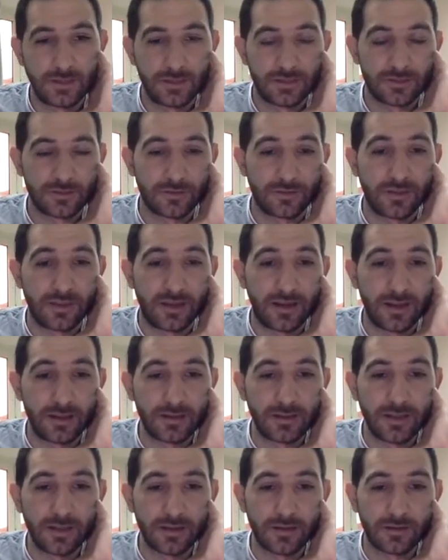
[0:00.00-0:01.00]
So the
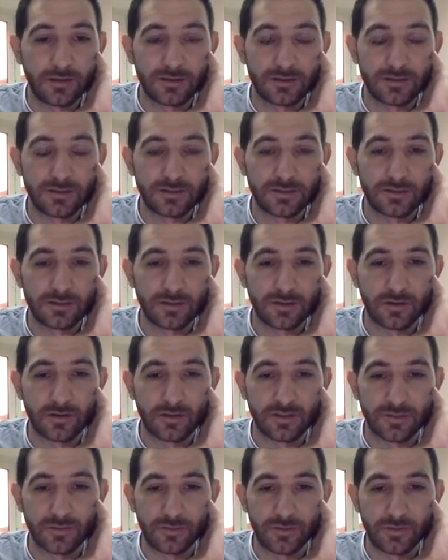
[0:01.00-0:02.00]
red arrows
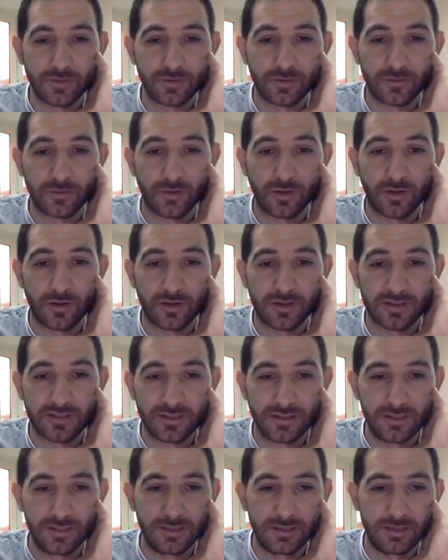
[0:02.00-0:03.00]
correspond to
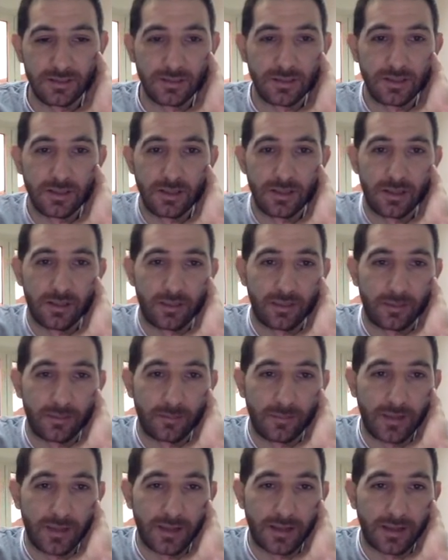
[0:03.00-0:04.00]
RC, and the
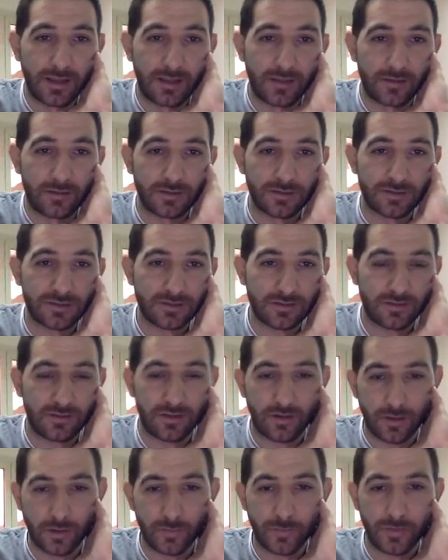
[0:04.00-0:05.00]
black arrows,
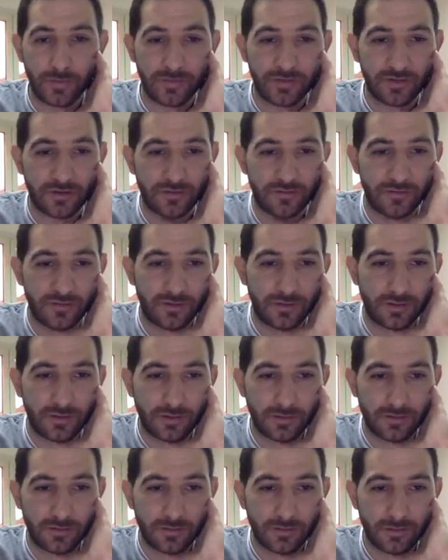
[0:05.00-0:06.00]
the complement of R,
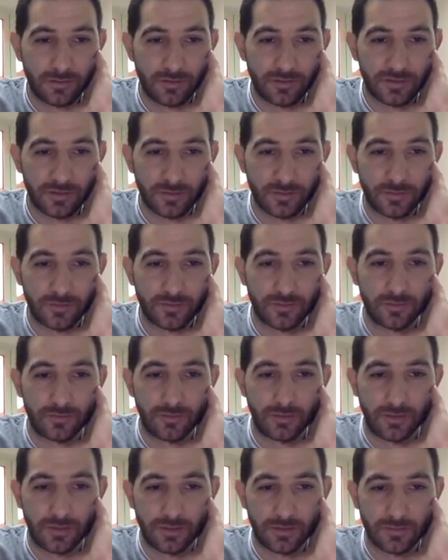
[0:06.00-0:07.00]
correspond to
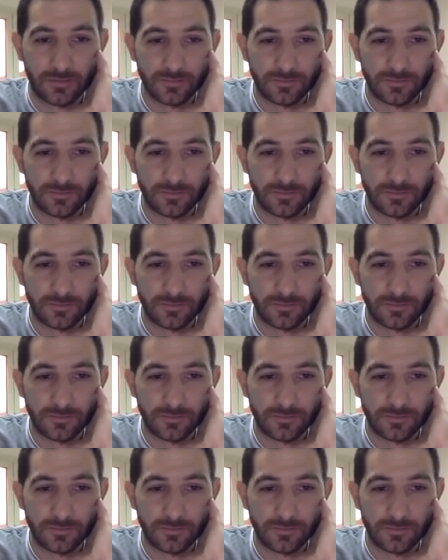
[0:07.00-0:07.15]
R.